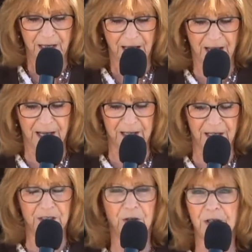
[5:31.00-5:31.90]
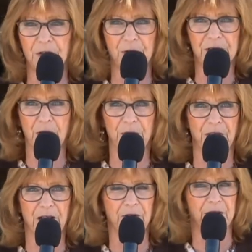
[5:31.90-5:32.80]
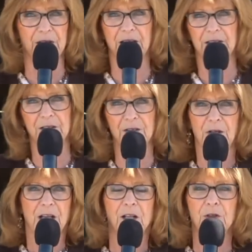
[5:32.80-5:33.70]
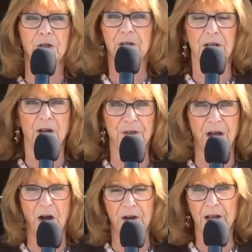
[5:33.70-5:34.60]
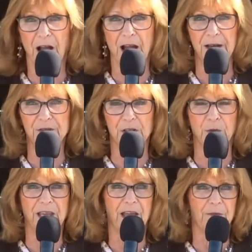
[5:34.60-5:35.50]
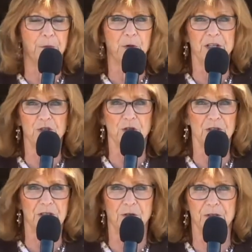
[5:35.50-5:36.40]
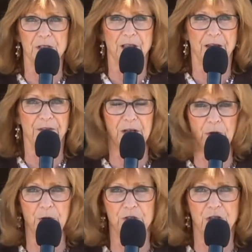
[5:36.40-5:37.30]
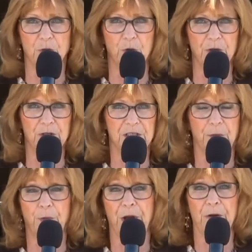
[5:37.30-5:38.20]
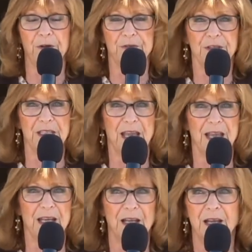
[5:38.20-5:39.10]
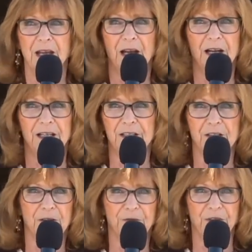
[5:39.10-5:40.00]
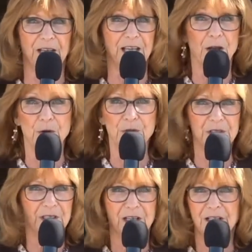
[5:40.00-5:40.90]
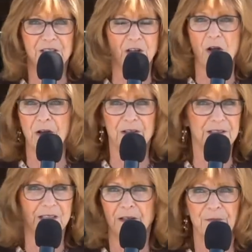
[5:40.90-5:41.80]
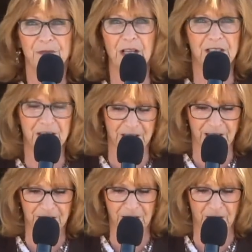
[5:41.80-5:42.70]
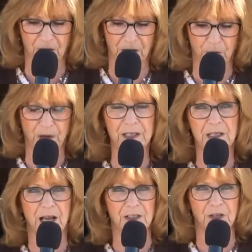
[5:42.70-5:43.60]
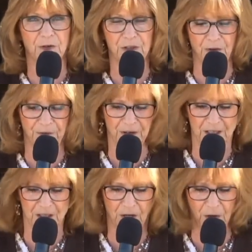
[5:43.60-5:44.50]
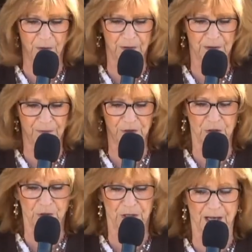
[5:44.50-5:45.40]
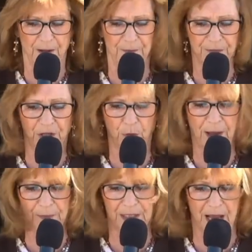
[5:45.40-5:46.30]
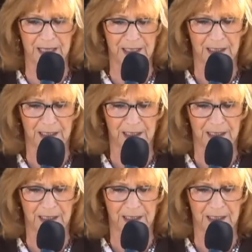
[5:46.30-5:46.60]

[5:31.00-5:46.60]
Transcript: and uh, you can always go there and, and look at all the archives. And we have preachers. There's a lot of encouraging words, the prayer of the day, uh, videos, songs. It's, it's a, a, great site. So don't forget to go to the, um, the website.